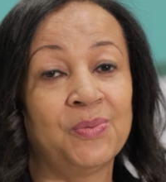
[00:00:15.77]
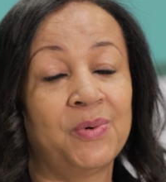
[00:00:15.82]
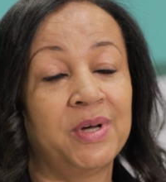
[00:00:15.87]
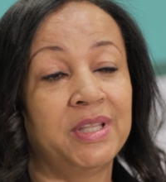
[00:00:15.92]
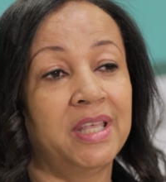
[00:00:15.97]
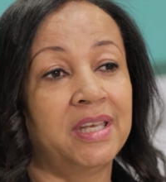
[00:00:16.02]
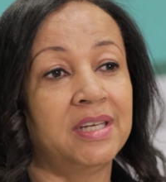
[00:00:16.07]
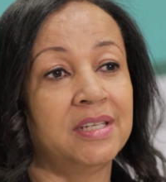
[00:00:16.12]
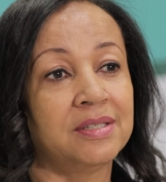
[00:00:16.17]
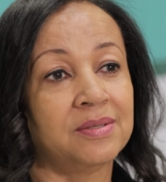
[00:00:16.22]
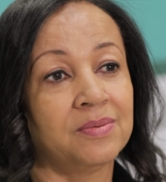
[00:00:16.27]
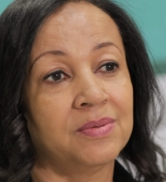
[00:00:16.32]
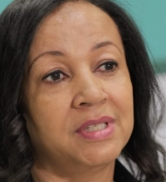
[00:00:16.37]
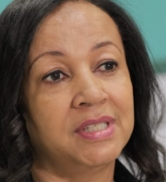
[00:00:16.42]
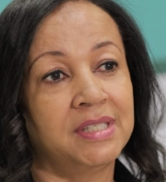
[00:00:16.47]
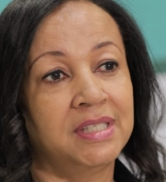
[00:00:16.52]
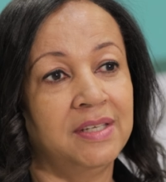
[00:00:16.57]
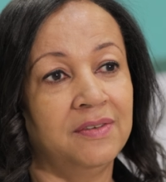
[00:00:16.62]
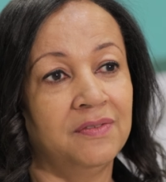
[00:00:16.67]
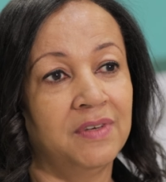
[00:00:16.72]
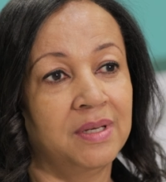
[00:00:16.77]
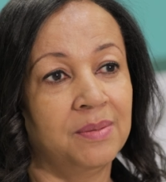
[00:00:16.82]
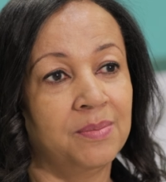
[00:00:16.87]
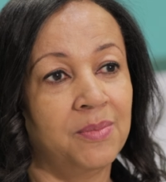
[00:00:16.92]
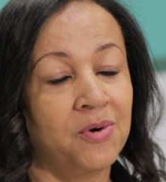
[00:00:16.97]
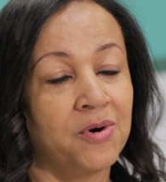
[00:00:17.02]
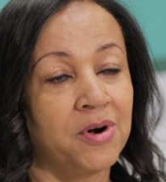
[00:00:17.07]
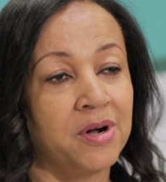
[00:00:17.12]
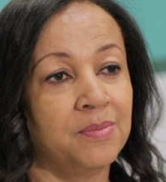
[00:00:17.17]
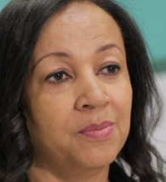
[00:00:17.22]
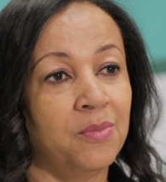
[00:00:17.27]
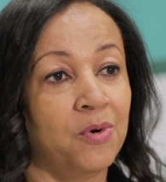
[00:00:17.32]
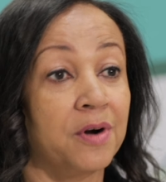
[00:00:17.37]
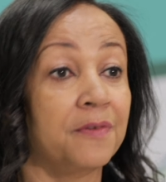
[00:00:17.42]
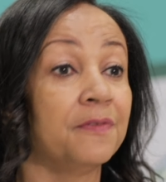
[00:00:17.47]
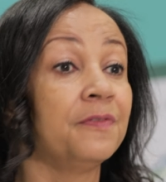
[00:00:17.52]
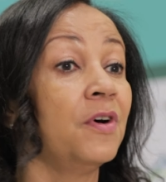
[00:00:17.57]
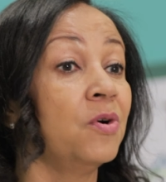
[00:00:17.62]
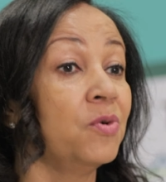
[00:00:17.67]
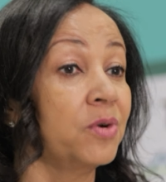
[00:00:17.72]
one that is receiving more and more
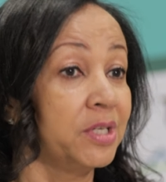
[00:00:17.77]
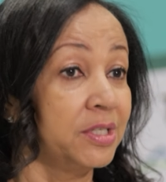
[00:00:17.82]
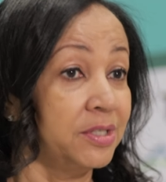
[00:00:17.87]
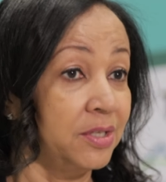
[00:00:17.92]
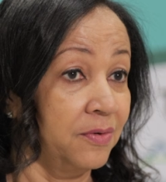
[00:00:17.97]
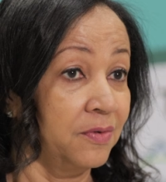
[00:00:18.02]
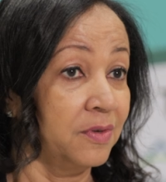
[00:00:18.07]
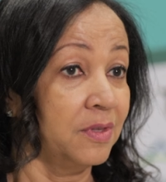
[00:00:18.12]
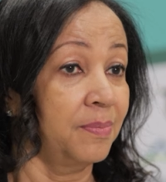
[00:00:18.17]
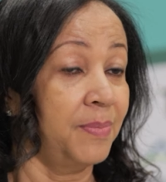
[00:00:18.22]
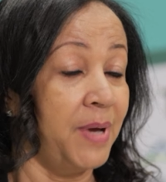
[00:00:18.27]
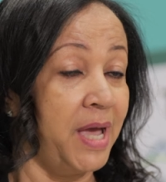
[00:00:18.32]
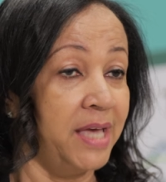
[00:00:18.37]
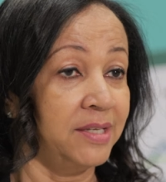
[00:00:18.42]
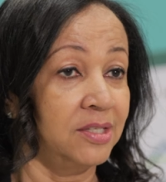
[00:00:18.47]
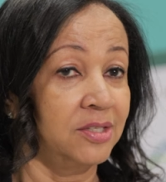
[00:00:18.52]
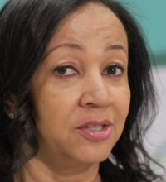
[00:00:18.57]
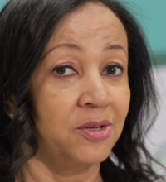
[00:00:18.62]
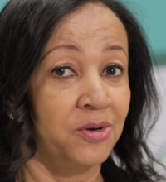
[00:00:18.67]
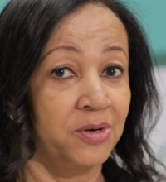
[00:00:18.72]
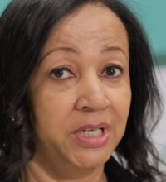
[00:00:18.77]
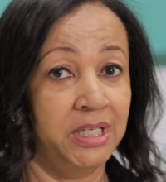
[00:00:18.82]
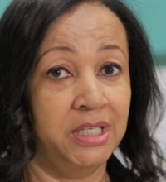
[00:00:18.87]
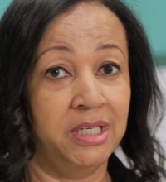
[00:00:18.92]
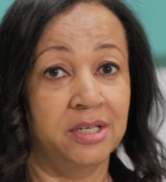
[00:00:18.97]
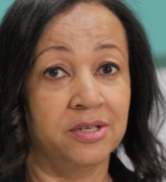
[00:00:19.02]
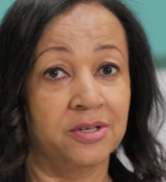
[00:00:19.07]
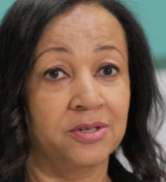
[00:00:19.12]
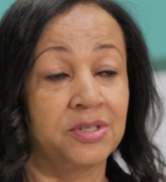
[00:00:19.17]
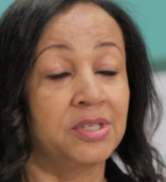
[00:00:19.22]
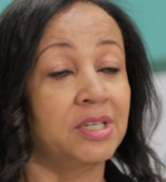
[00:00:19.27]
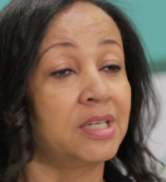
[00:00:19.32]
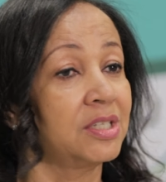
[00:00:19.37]
focus over the past 30 years,